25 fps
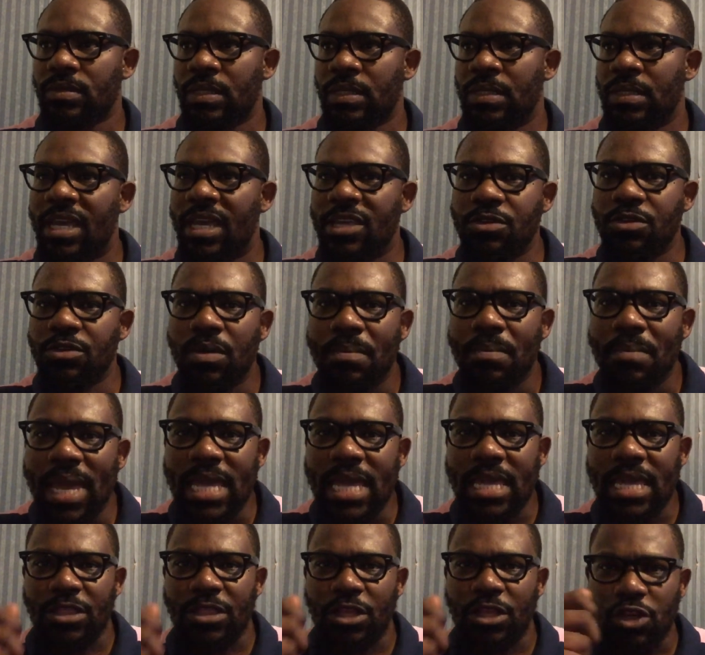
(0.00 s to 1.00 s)
that you're
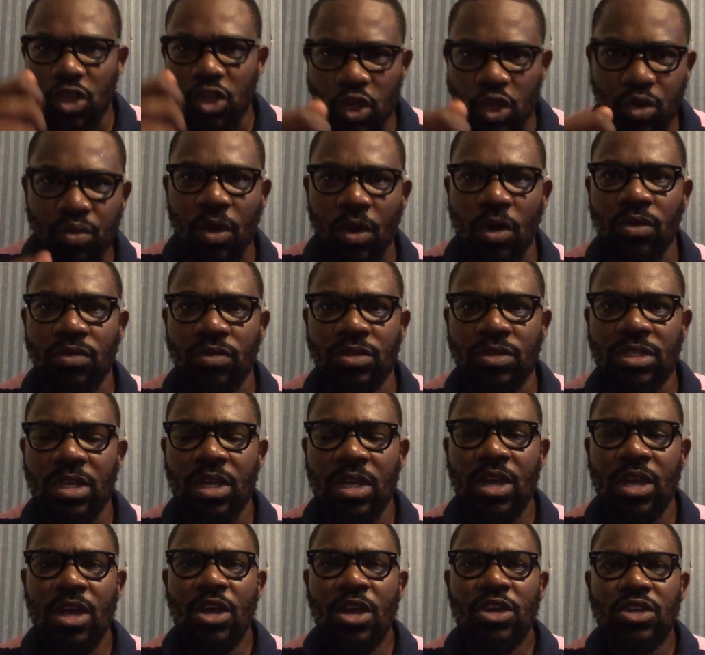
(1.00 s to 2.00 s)
making, the euros,
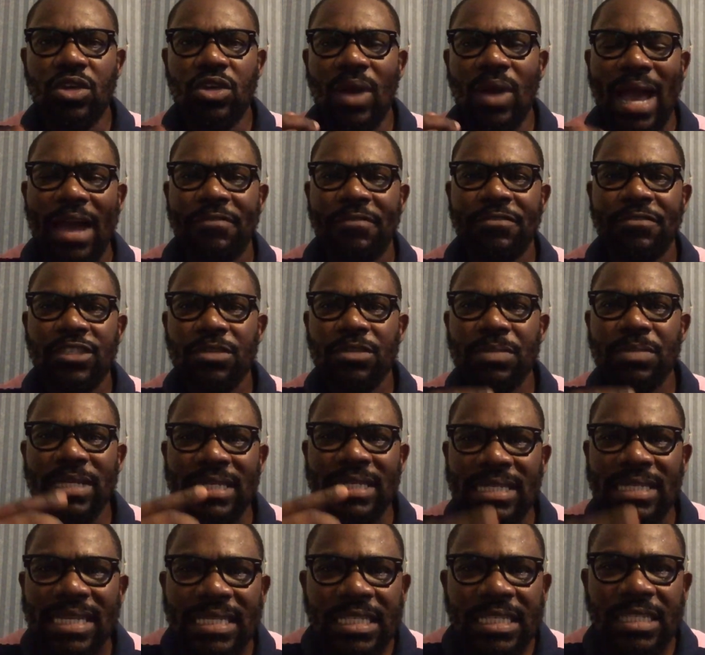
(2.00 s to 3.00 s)
you have to be
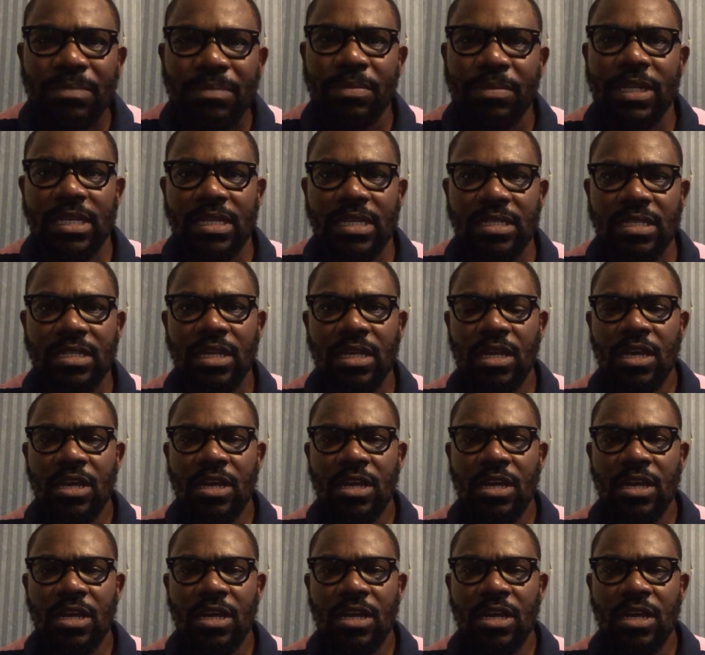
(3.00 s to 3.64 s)
disciplined.